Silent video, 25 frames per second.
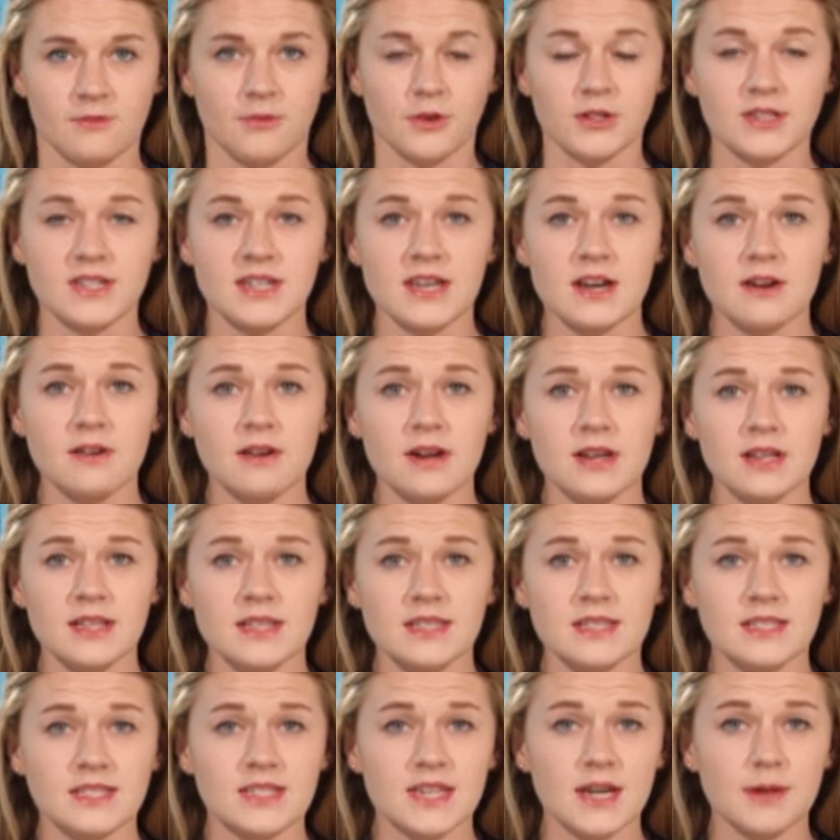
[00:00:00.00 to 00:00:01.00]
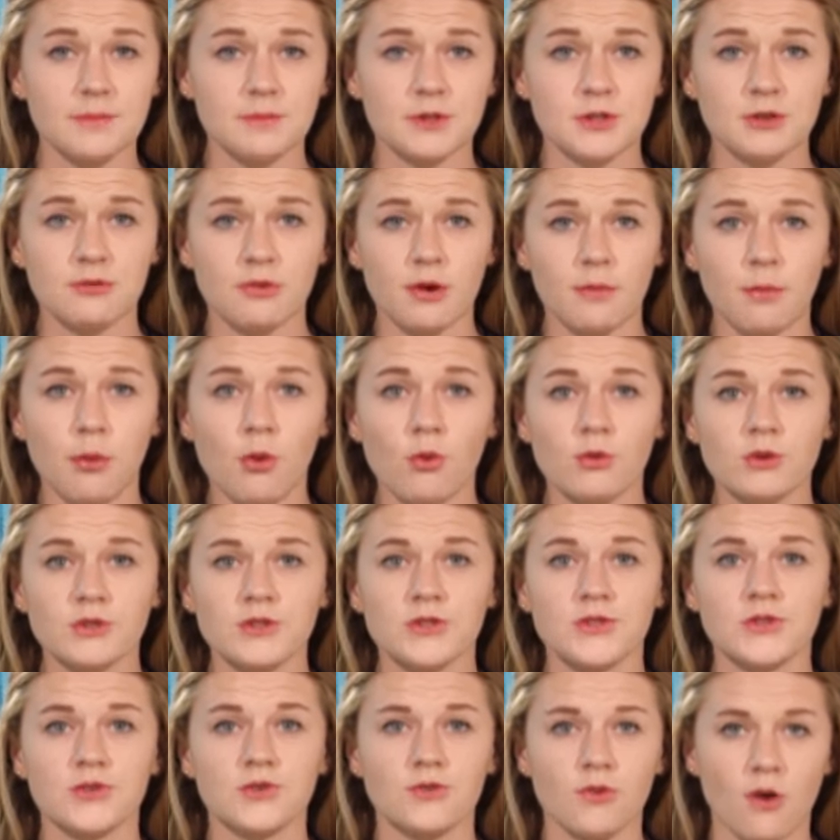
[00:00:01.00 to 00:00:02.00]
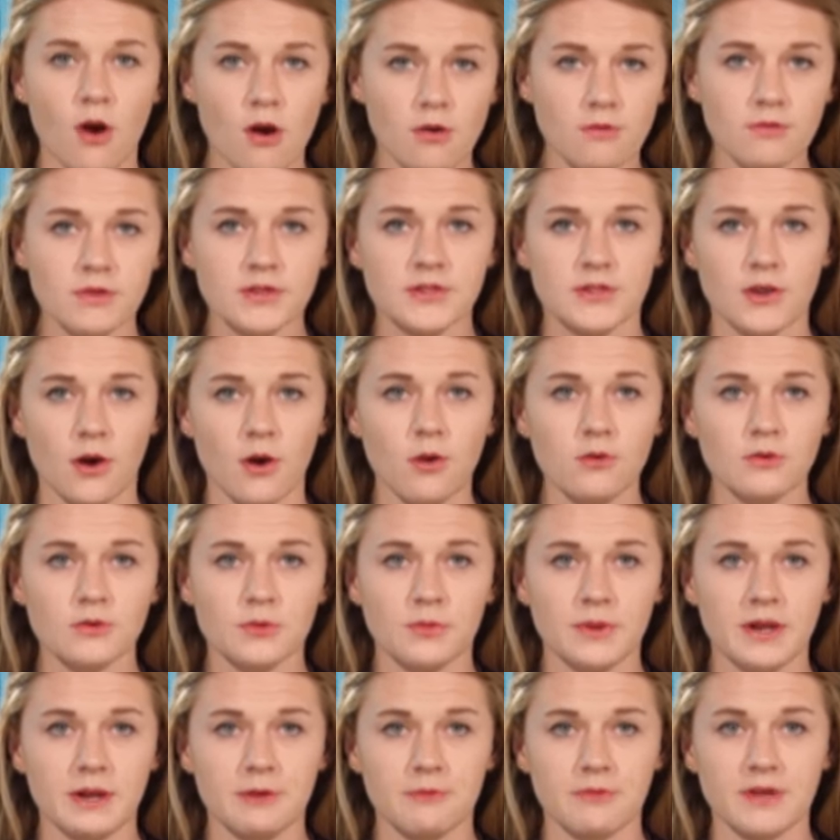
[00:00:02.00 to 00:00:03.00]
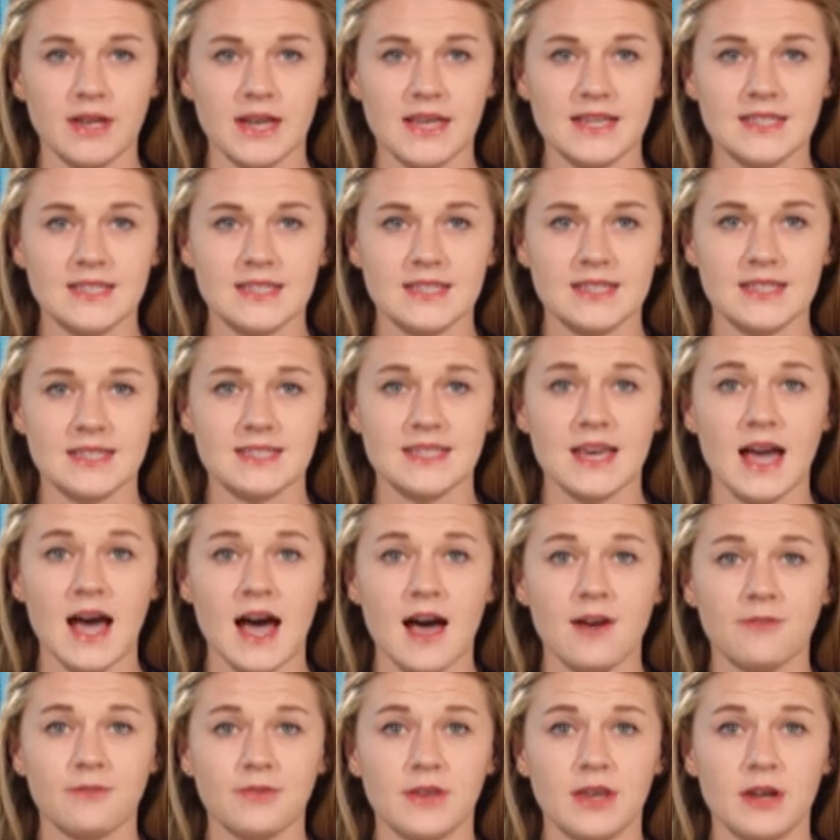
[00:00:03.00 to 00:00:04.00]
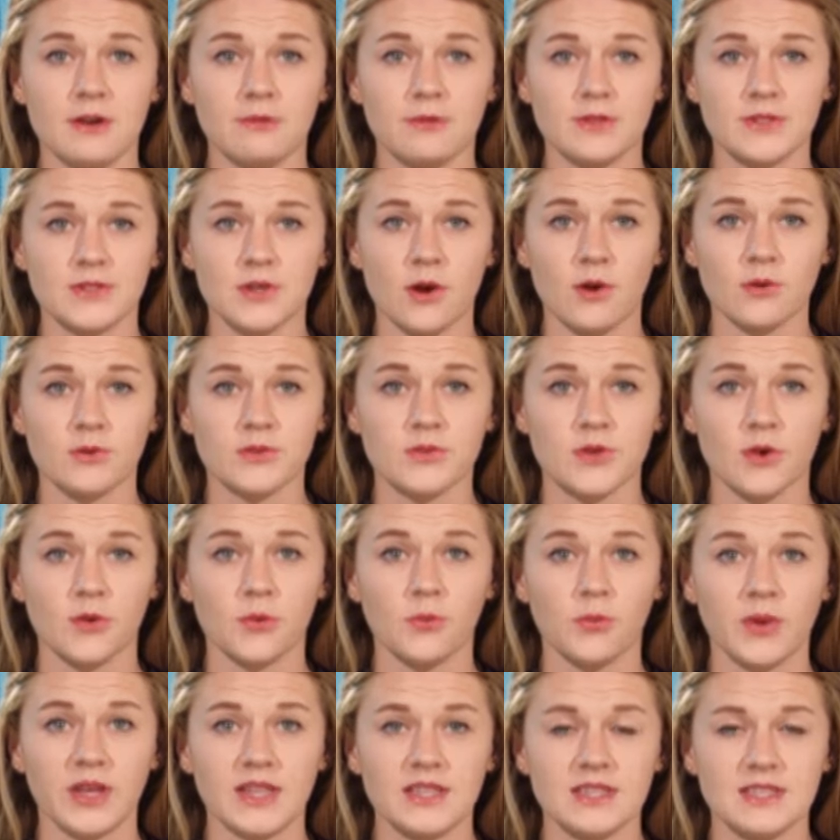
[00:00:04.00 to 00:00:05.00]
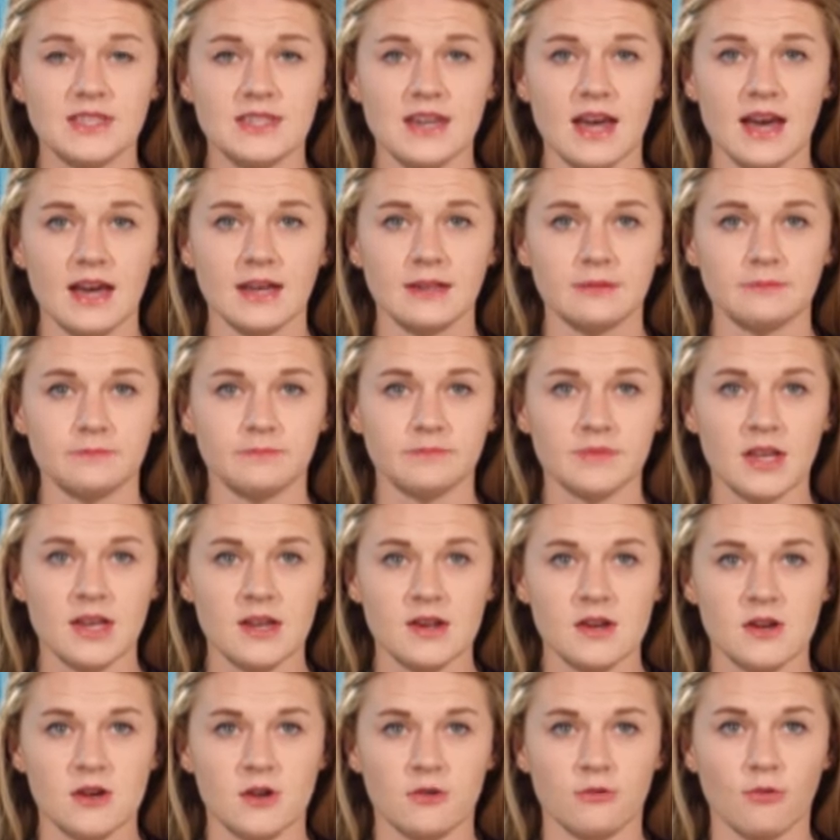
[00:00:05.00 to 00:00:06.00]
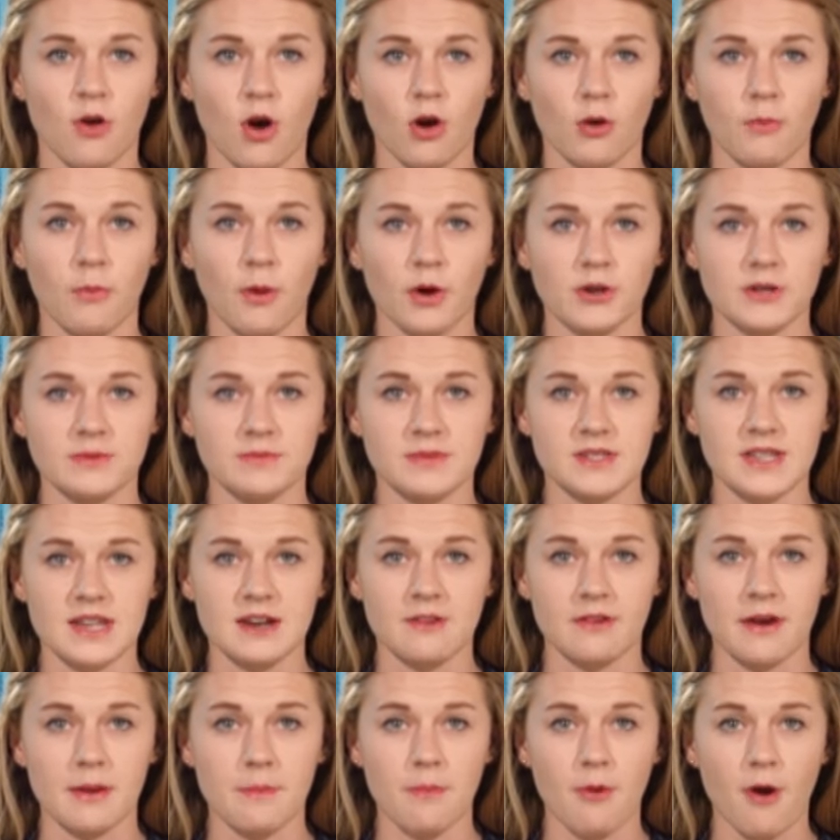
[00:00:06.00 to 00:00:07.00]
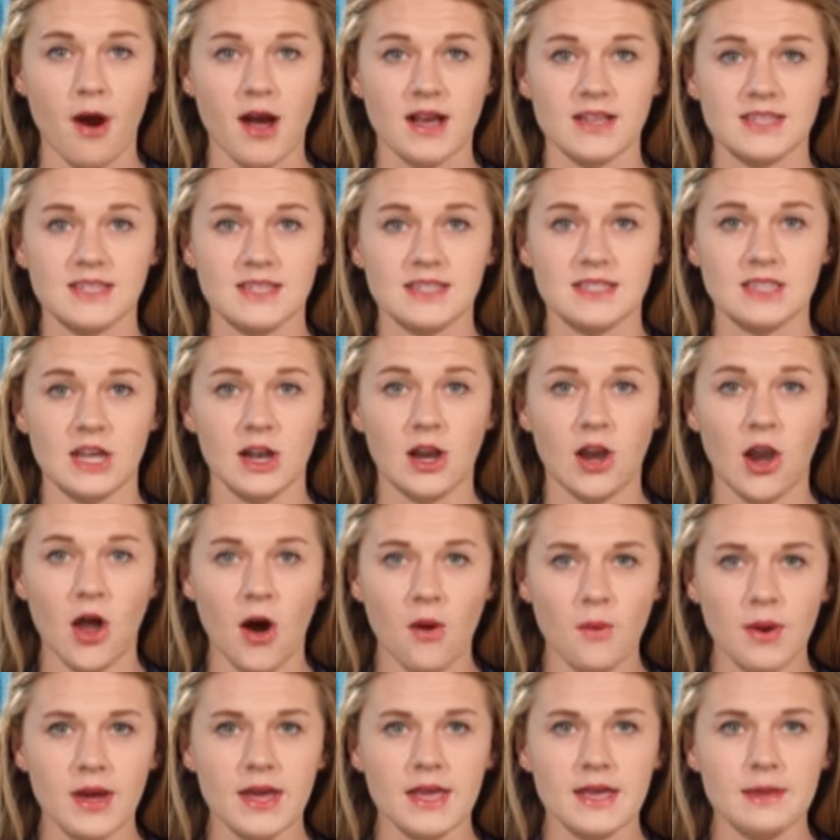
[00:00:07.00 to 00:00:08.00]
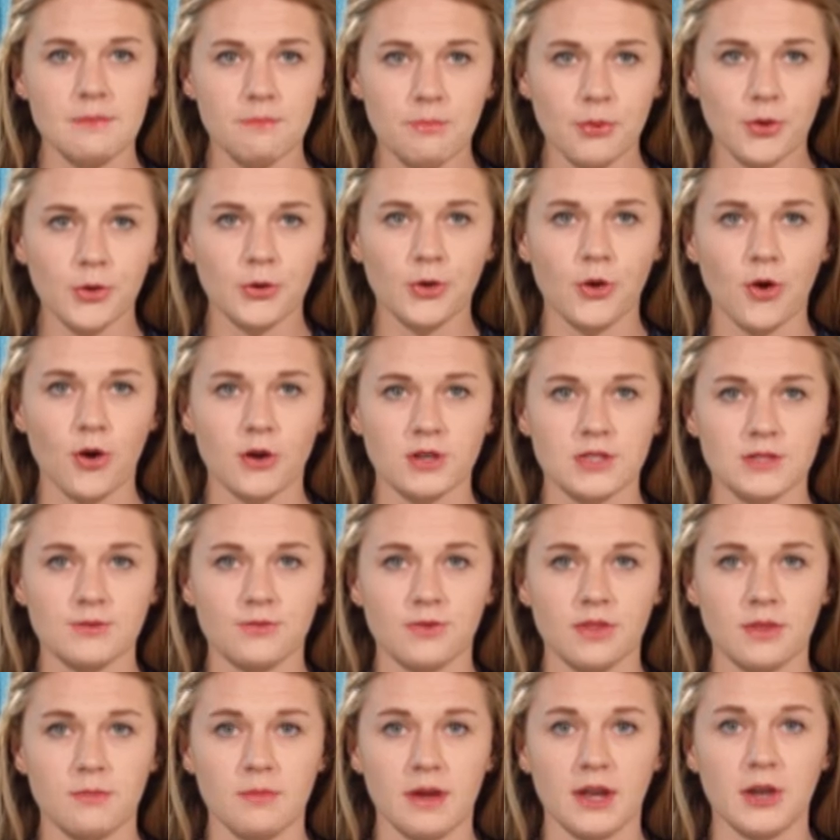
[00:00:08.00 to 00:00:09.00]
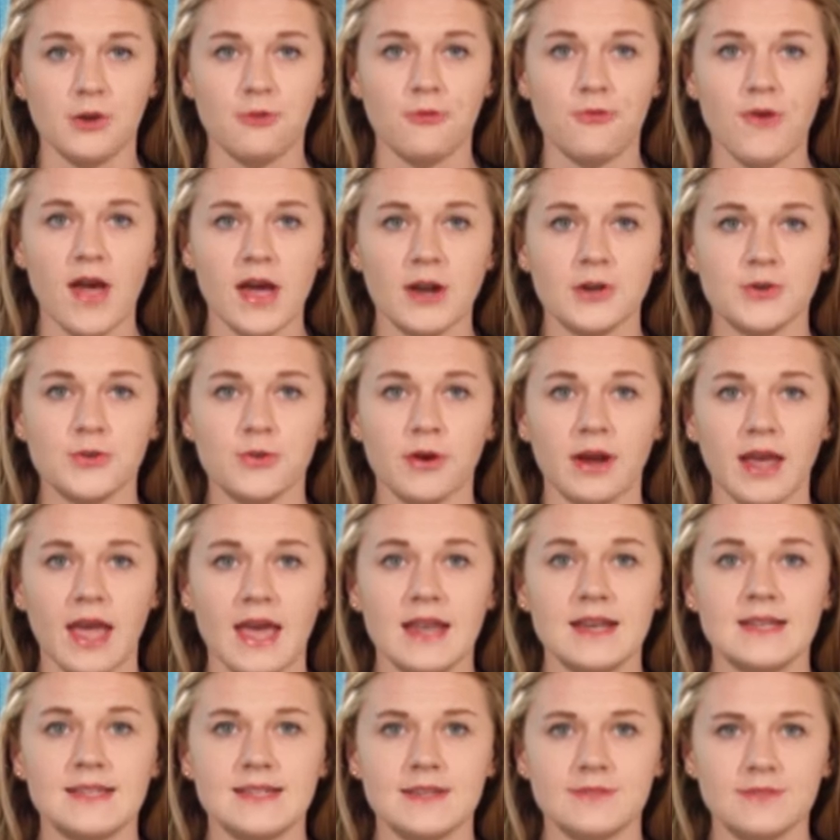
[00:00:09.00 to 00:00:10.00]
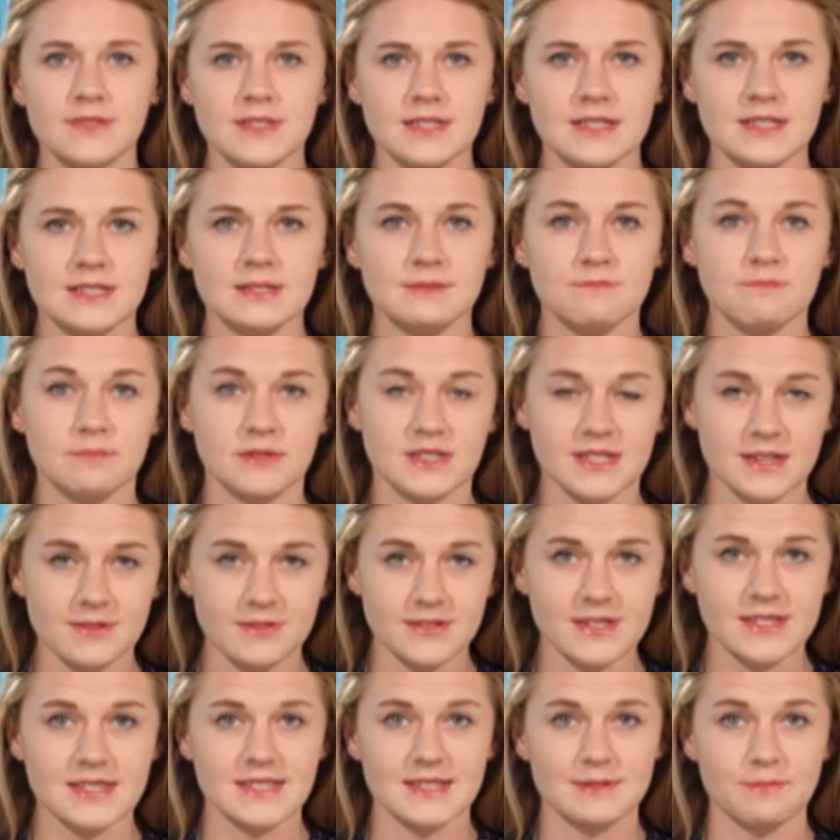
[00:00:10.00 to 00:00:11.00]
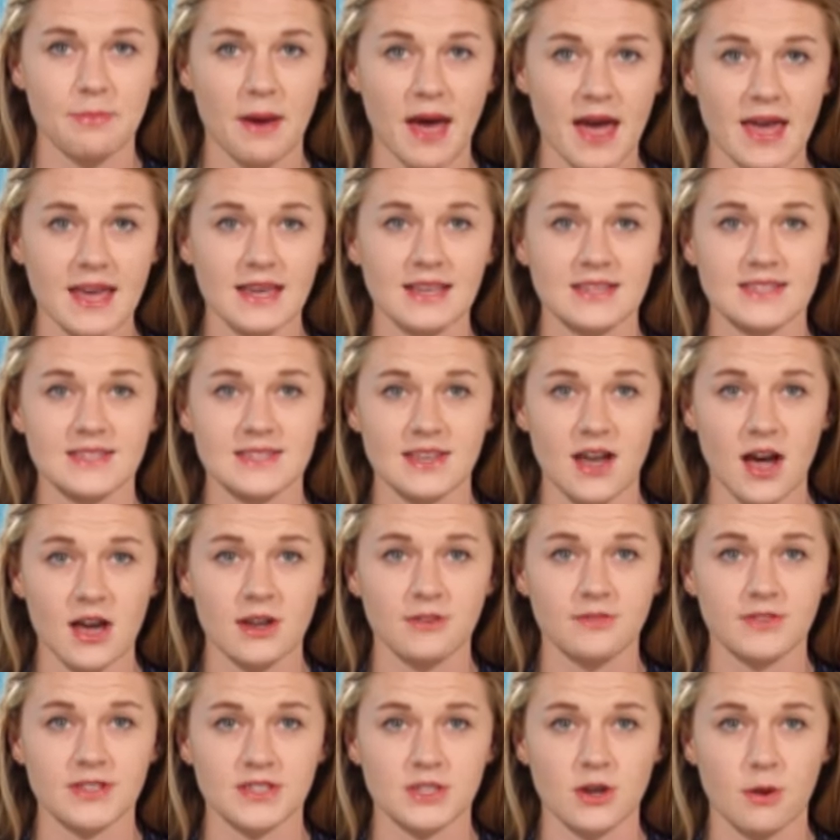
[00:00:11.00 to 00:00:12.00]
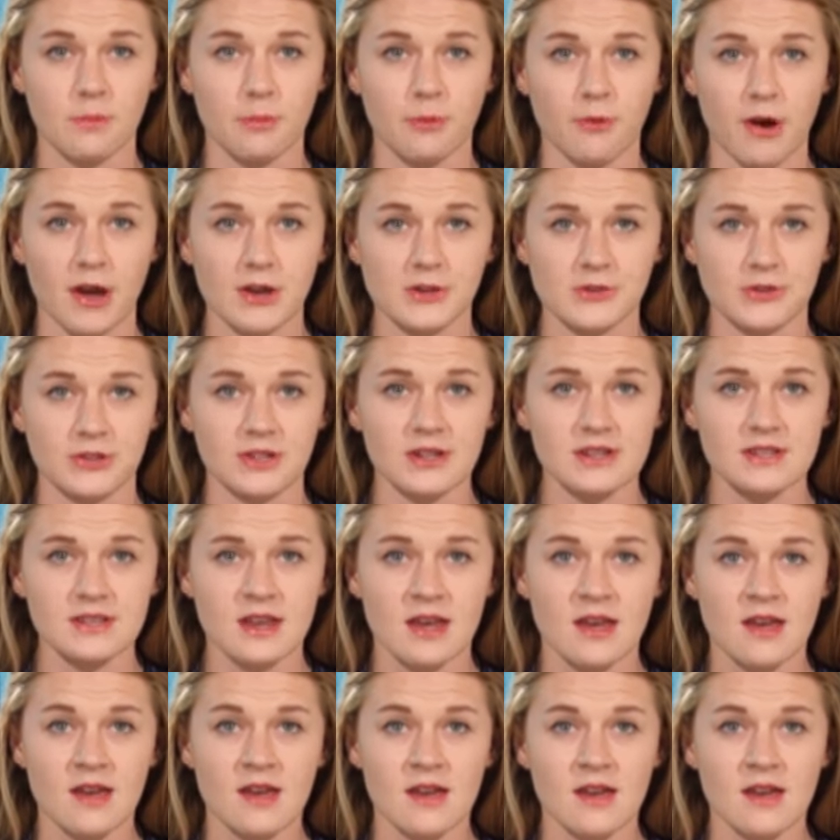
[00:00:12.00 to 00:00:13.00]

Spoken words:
Fonterra is tipped to report a strong result when it releases its half-year results on Wednesday. Rock-bottom dairy prices lower input costs for the manufacturing and dividend-paying side of its operation,